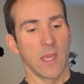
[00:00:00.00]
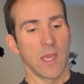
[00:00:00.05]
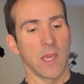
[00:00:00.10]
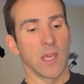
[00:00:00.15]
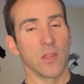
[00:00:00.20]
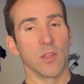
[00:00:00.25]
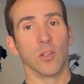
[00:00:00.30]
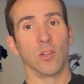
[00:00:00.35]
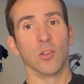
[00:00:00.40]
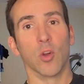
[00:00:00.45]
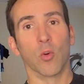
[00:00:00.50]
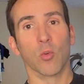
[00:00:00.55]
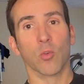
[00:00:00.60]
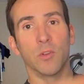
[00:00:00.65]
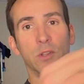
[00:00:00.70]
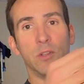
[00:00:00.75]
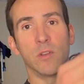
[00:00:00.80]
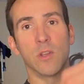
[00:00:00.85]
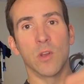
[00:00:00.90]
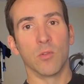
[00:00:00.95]
and the lower
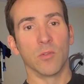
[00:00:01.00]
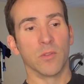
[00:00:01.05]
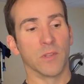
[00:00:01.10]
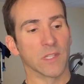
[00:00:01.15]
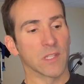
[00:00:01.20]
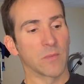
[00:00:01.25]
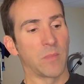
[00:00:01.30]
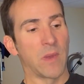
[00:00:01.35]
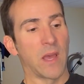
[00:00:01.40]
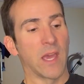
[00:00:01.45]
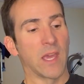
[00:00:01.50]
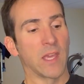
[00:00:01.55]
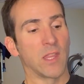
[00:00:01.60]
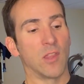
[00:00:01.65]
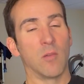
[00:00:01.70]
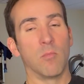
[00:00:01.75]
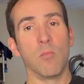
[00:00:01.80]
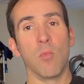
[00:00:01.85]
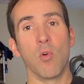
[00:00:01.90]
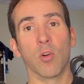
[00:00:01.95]
you go in the spine, the
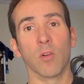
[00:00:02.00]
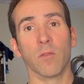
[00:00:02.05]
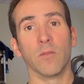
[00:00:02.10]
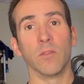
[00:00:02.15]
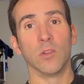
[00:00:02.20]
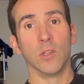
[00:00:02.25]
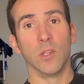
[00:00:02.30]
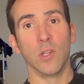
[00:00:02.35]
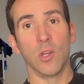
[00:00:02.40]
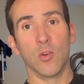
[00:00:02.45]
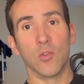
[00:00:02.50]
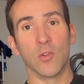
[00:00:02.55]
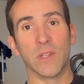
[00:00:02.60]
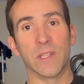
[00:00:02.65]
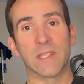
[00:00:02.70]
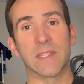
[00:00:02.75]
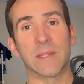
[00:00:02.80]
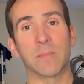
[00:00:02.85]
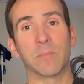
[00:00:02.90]
more of a load is